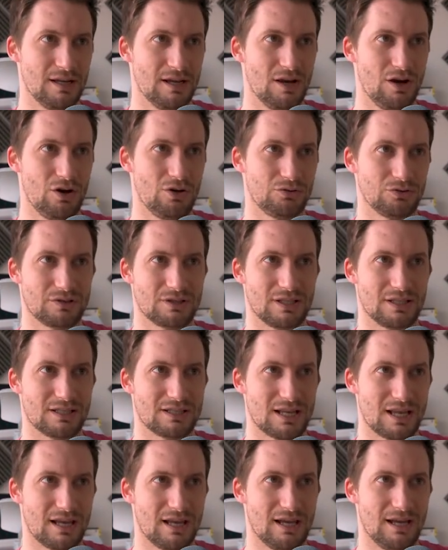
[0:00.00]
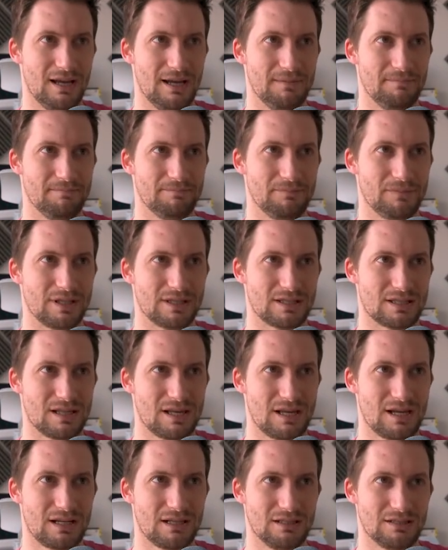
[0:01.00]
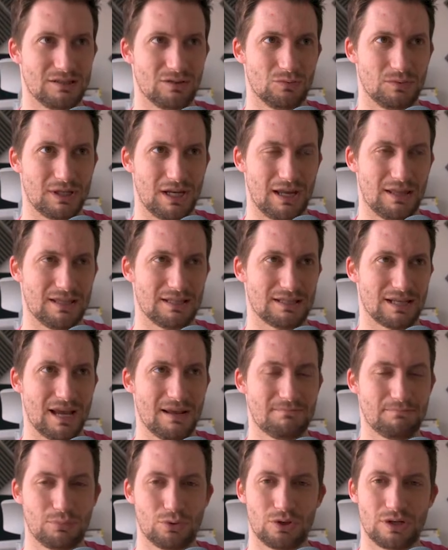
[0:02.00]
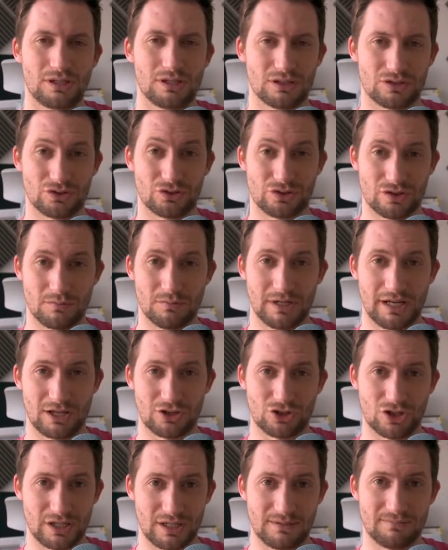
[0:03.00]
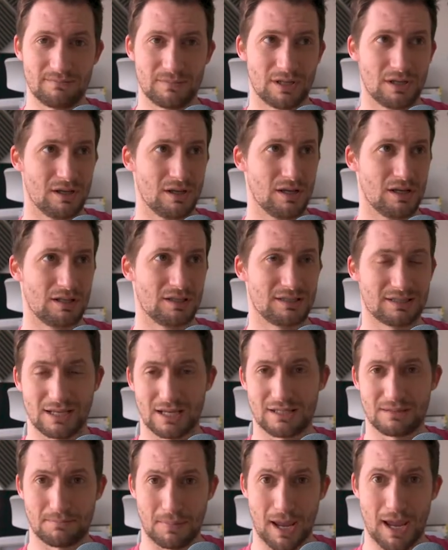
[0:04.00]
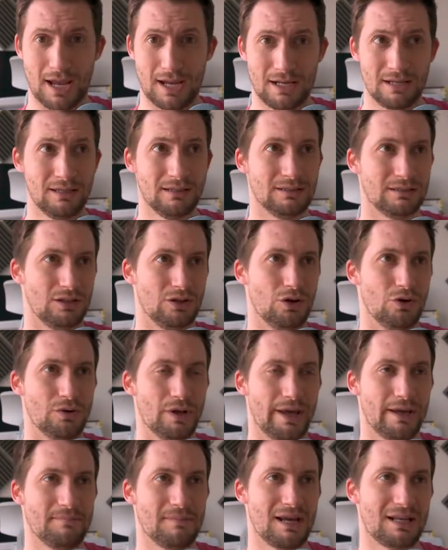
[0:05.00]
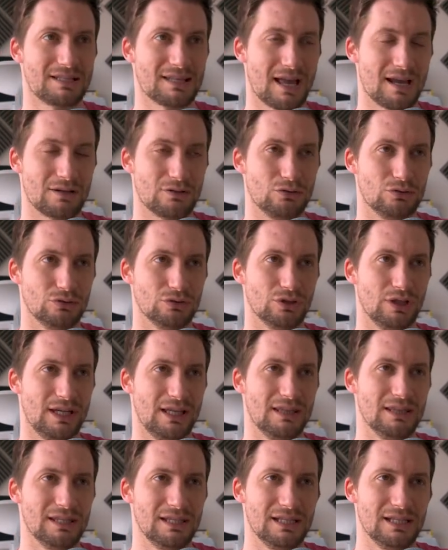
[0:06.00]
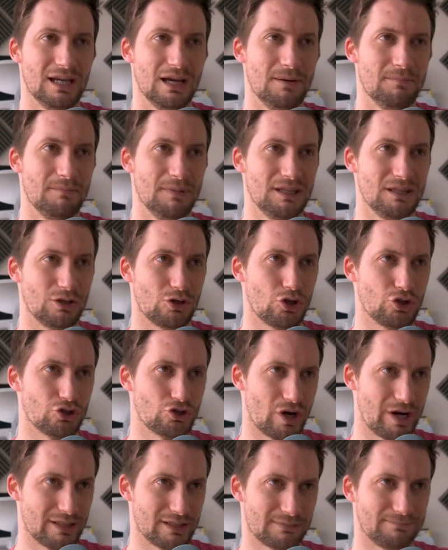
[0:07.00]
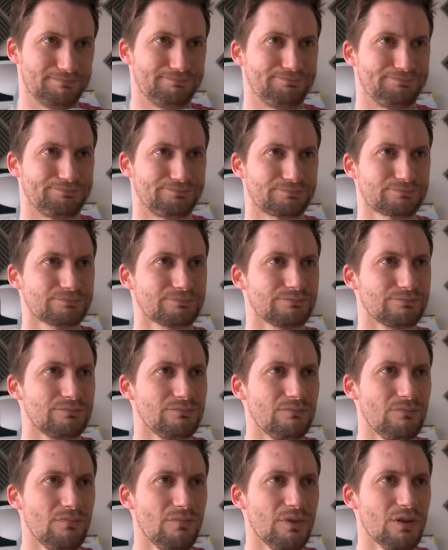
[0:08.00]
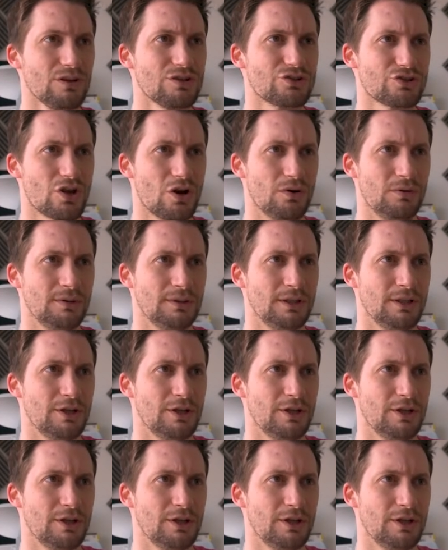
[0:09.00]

holds this this thing until we get this endpoint, until someone actually says pay, you know, like makes that call in the contract. So